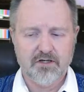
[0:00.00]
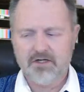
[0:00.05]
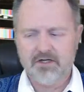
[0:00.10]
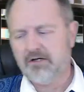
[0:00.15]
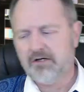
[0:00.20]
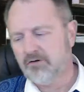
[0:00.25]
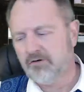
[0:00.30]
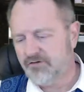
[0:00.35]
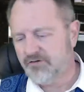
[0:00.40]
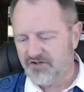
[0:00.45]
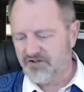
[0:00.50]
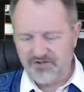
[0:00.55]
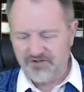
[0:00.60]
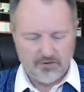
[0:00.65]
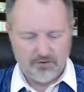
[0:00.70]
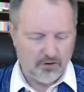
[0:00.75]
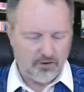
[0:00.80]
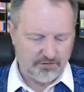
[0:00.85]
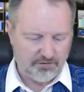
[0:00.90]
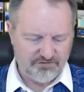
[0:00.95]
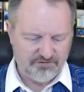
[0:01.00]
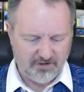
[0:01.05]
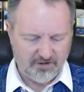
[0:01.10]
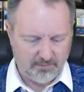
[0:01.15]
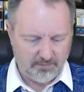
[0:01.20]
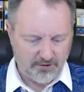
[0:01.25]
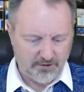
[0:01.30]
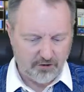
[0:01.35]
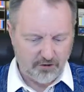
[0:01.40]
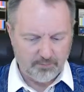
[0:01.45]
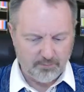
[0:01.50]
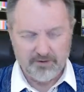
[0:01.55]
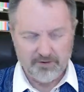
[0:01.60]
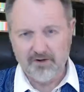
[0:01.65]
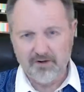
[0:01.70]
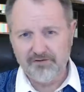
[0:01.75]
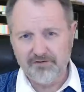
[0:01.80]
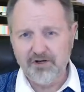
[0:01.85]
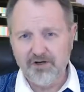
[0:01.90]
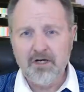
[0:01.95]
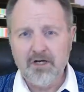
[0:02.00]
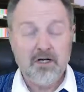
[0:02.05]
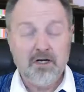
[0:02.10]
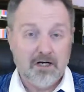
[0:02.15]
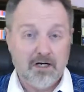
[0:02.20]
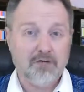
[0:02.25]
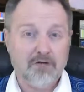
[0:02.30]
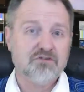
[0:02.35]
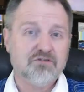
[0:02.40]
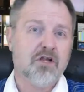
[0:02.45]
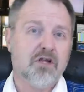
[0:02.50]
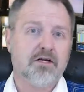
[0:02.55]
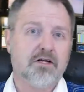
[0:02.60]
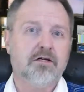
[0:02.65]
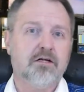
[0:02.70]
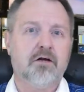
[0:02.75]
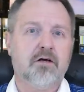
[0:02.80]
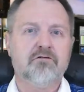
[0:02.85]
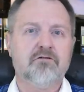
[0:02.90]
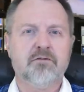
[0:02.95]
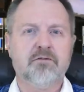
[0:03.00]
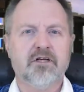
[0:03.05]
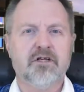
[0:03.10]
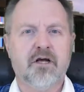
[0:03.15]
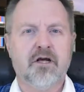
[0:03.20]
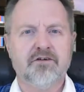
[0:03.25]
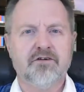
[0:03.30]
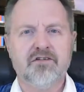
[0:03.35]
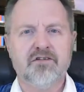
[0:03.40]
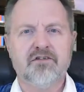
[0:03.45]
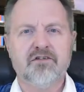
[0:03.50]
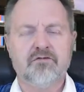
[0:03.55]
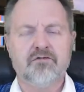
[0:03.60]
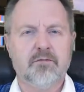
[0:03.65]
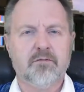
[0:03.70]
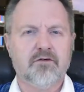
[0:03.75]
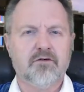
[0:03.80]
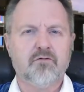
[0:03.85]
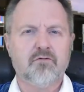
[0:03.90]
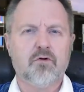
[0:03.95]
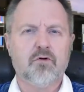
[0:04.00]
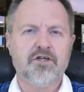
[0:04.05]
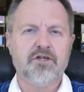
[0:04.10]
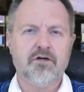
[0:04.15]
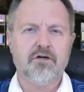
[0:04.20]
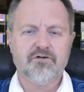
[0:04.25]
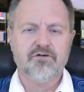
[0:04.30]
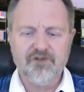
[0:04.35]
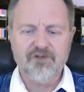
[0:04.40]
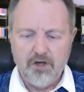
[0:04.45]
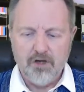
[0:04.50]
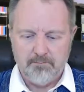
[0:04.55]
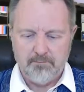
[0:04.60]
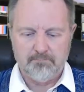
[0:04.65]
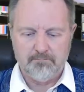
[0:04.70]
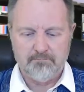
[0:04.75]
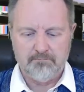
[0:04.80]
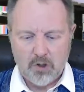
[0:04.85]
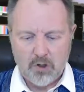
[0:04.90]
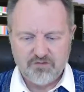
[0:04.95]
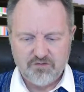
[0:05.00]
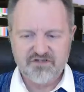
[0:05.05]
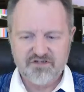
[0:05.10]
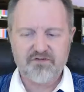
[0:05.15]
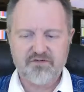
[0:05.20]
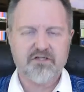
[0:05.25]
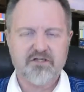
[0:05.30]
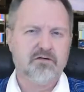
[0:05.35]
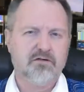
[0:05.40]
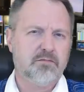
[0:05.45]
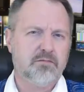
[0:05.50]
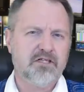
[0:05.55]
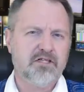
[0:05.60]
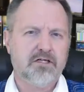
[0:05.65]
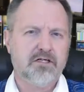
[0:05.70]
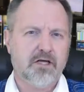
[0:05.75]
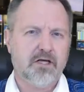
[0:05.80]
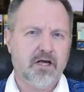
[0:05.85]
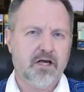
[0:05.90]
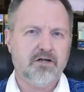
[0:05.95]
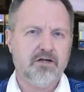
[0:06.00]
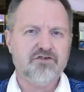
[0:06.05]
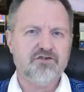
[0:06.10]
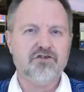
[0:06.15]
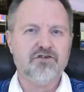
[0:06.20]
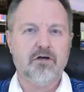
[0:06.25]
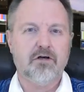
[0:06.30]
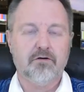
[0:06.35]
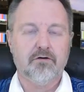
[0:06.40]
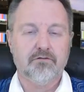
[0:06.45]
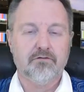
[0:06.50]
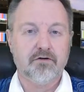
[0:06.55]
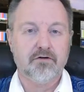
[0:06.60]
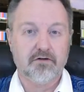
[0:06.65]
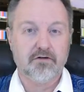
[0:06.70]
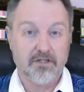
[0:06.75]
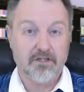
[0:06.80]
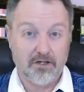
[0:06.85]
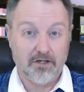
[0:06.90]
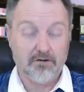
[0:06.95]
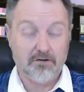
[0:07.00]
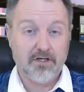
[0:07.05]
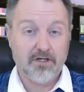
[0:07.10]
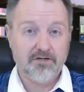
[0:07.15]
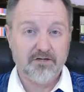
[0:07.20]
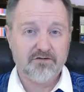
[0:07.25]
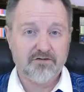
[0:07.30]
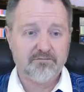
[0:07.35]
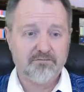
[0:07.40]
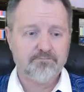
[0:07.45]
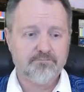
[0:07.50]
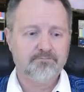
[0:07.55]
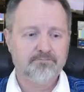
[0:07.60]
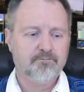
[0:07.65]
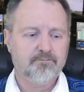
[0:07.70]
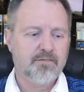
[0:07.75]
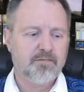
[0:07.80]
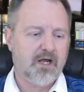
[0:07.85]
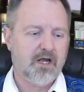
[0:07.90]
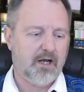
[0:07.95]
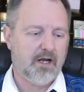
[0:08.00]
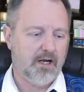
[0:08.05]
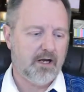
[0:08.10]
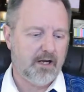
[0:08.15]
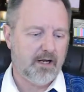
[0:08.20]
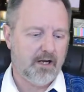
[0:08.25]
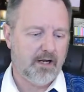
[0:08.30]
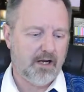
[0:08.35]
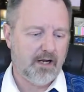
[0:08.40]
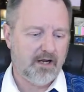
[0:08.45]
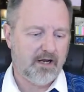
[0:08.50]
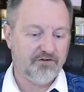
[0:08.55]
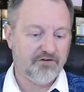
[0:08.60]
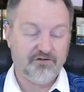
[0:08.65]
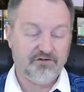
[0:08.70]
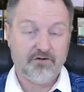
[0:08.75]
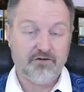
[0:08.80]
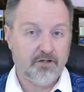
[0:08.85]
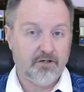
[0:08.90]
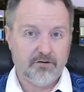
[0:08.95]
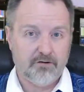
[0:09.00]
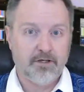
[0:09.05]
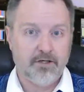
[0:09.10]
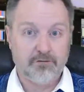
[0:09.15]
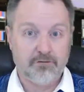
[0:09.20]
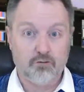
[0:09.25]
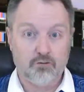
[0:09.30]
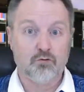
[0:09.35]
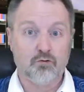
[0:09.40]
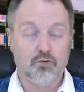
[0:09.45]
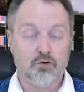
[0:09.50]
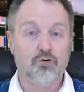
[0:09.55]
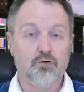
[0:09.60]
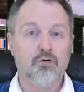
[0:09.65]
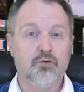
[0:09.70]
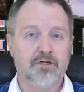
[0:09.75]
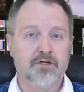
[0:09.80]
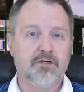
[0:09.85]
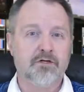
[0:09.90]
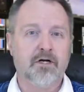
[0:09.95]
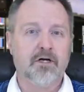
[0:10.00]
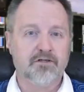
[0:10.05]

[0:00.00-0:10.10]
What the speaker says: And I learned this a long time ago because I was lucky enough to be in IT for about 40 years, most of it at the bleeding edge of the internet. As the internet grew in the